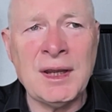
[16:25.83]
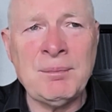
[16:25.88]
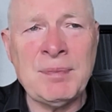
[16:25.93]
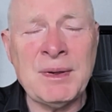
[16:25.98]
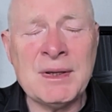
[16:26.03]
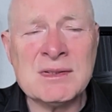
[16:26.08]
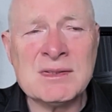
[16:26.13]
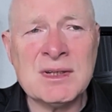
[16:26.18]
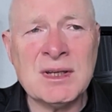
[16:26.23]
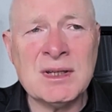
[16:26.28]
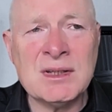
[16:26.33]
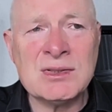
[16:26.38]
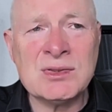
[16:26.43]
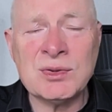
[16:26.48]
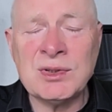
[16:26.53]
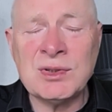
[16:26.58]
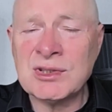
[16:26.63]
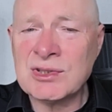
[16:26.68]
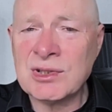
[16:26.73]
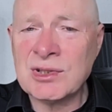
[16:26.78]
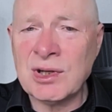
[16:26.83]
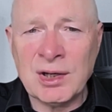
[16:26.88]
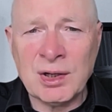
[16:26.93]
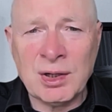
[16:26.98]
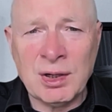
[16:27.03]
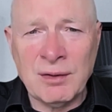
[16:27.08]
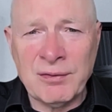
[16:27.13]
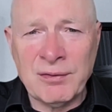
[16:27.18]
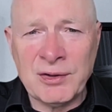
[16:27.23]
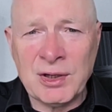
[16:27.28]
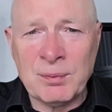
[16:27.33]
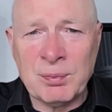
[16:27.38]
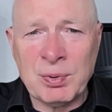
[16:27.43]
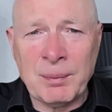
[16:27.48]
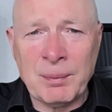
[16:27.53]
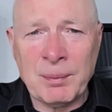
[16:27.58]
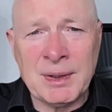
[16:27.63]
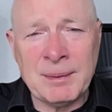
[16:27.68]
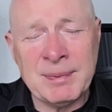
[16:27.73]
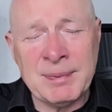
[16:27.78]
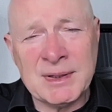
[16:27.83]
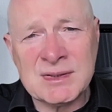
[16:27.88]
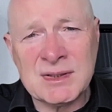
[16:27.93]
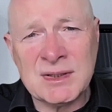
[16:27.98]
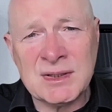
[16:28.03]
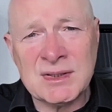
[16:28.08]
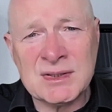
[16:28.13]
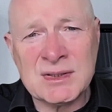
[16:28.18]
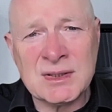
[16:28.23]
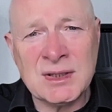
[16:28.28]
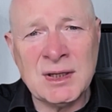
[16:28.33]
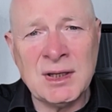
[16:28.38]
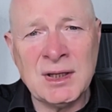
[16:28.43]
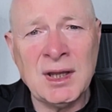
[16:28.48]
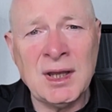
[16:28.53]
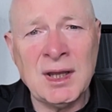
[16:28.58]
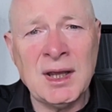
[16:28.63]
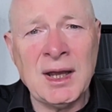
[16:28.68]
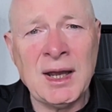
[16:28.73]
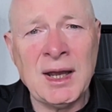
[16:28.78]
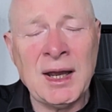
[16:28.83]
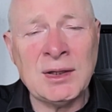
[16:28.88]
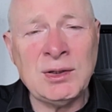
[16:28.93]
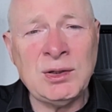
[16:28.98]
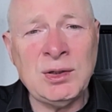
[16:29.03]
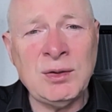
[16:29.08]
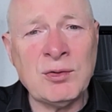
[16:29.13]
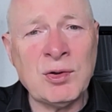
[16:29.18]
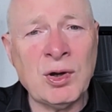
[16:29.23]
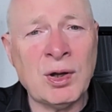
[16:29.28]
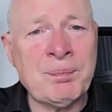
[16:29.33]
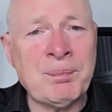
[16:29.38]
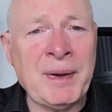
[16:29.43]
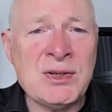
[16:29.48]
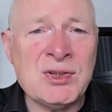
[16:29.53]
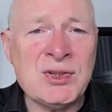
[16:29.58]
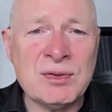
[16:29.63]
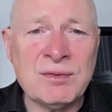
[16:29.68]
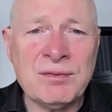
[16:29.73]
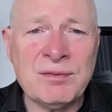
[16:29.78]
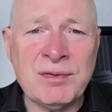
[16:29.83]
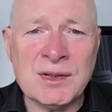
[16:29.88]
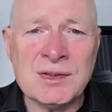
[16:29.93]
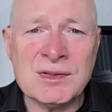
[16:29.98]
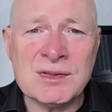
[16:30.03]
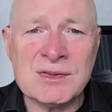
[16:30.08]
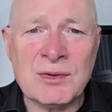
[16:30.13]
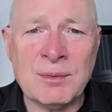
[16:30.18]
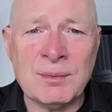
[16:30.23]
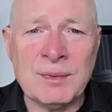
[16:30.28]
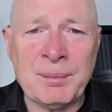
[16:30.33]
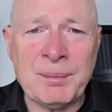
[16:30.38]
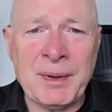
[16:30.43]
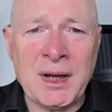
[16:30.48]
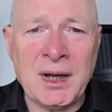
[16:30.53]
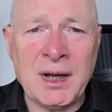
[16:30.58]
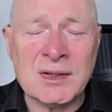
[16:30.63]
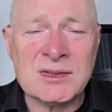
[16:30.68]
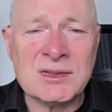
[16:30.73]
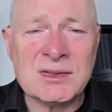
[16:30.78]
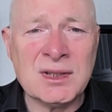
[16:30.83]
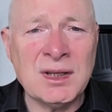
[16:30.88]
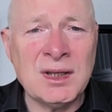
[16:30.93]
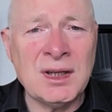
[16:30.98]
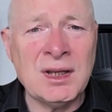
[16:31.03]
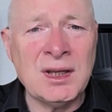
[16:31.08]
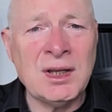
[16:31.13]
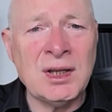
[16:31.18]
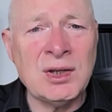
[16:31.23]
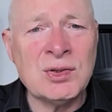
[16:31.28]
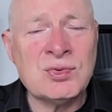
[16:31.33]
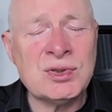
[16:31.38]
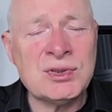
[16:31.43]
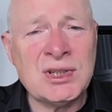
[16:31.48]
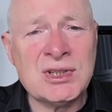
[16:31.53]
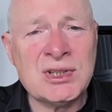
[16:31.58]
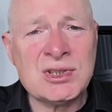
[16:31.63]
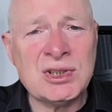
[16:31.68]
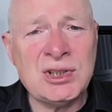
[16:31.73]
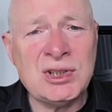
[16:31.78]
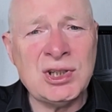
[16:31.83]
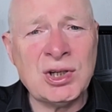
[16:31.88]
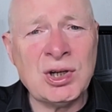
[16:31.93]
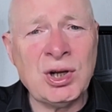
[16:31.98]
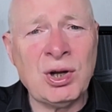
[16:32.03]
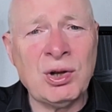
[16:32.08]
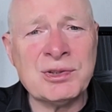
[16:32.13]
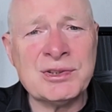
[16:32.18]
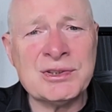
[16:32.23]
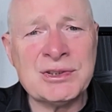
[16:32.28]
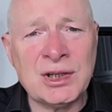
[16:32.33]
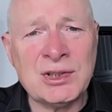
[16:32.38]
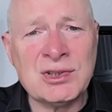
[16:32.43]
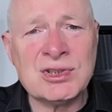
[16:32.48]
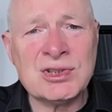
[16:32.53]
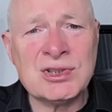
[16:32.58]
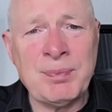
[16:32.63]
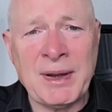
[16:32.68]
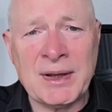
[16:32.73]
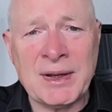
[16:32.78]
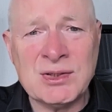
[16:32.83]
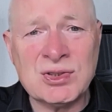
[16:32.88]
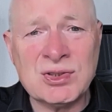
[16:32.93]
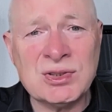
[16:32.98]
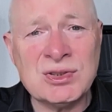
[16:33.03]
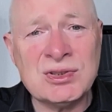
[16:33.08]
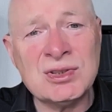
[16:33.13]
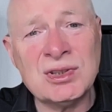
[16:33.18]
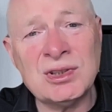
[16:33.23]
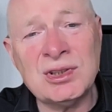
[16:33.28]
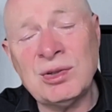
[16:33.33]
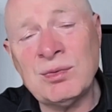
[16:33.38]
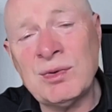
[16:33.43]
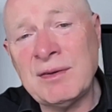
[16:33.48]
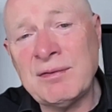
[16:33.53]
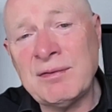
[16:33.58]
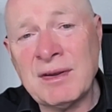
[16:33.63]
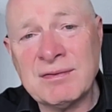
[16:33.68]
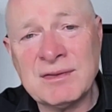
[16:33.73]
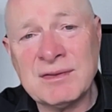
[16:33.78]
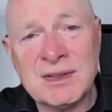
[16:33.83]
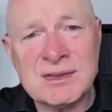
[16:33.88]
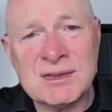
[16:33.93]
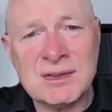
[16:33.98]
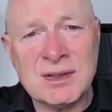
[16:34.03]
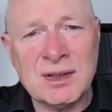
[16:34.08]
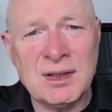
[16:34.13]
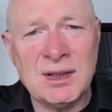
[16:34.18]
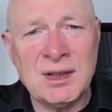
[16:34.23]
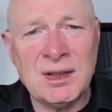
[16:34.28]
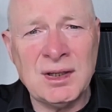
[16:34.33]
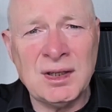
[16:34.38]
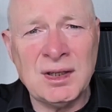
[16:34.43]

in business, or you're starting off in your property business, and you've got pension funds from the past, traditionally you can't touch your pension till you're in your 50s.